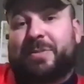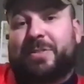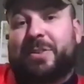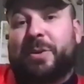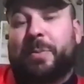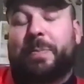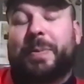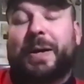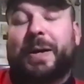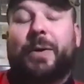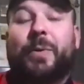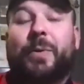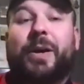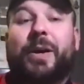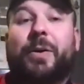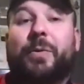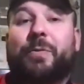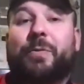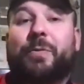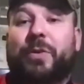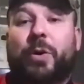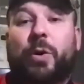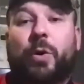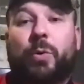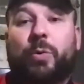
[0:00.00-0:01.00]
bow
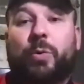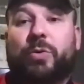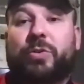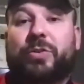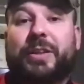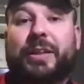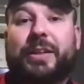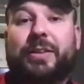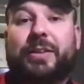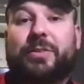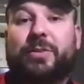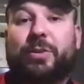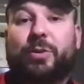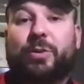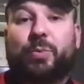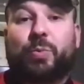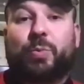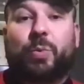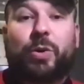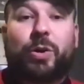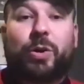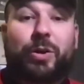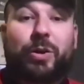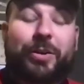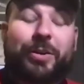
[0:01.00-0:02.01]
out the whole season's
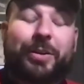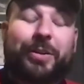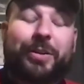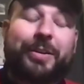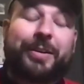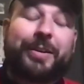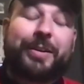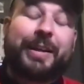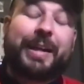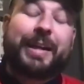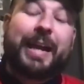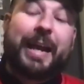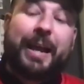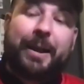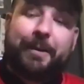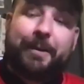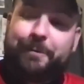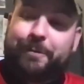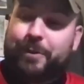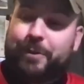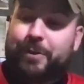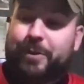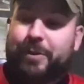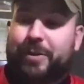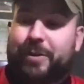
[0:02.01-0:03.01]
work,
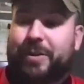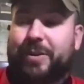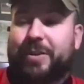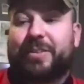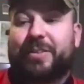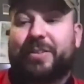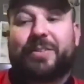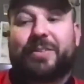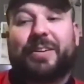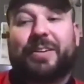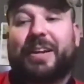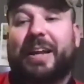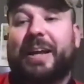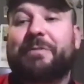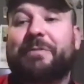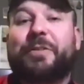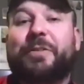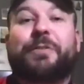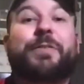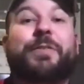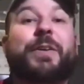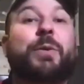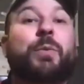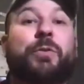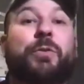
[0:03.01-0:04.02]
effort, and
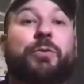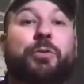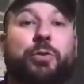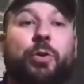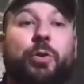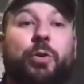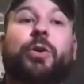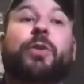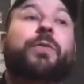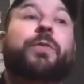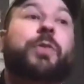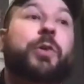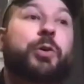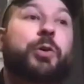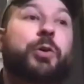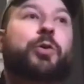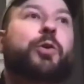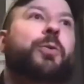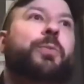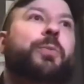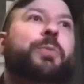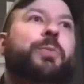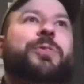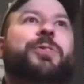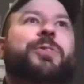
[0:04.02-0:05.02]
everything we've done at the
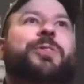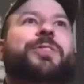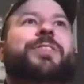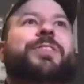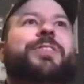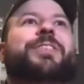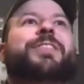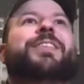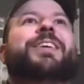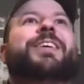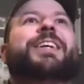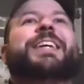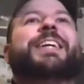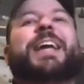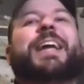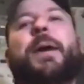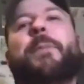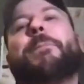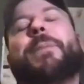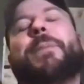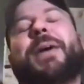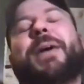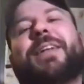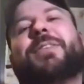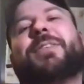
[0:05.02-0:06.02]
club to
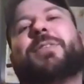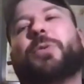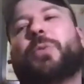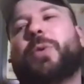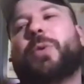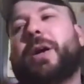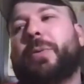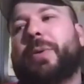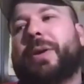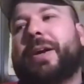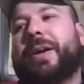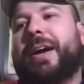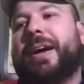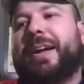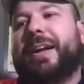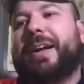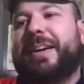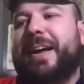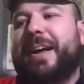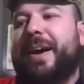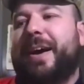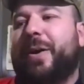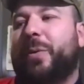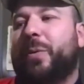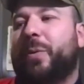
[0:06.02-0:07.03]
get back to where we are
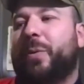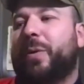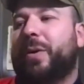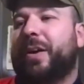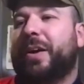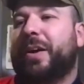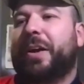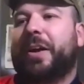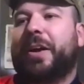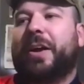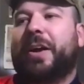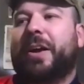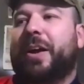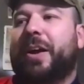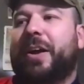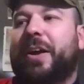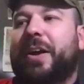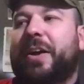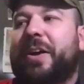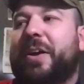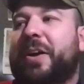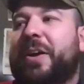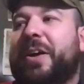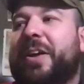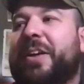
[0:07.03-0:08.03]
now,
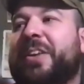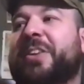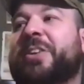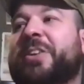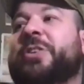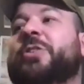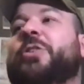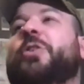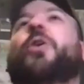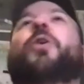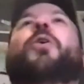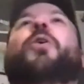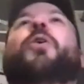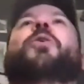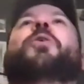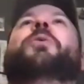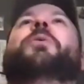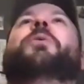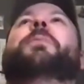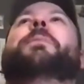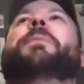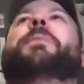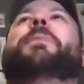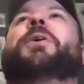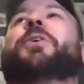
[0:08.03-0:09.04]

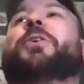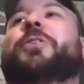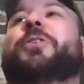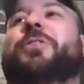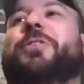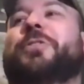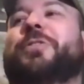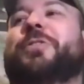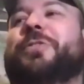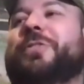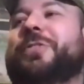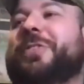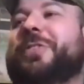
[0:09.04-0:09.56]
gone because of